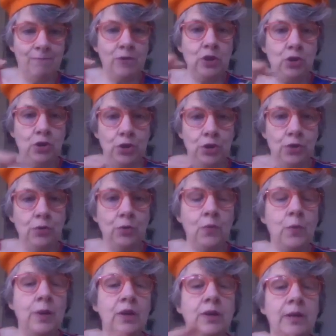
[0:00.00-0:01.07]
do.
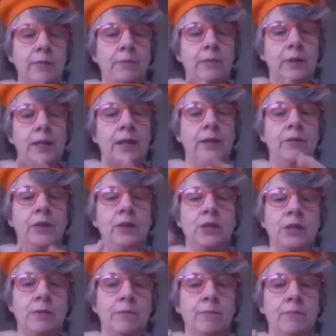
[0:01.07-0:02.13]
We're going to give you
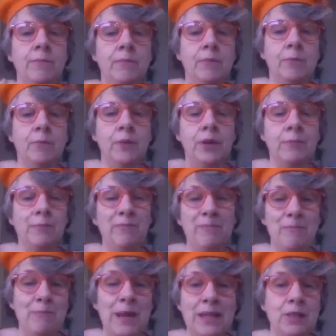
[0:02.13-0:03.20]
some, we're going to
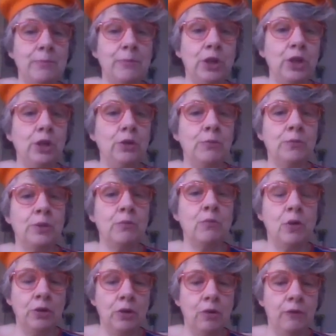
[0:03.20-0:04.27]
make some cubes and
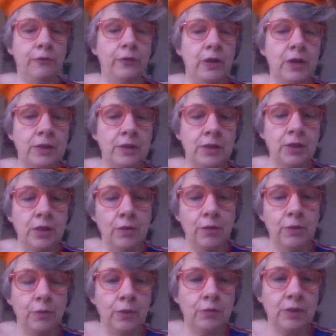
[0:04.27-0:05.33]
whatnot first. So
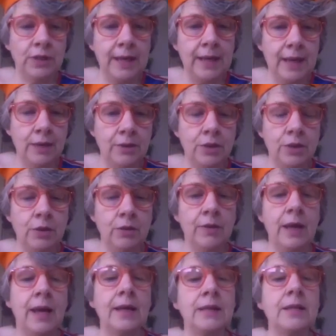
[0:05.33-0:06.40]
you'll see how to do
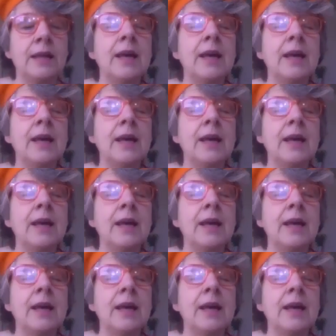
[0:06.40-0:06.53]
that.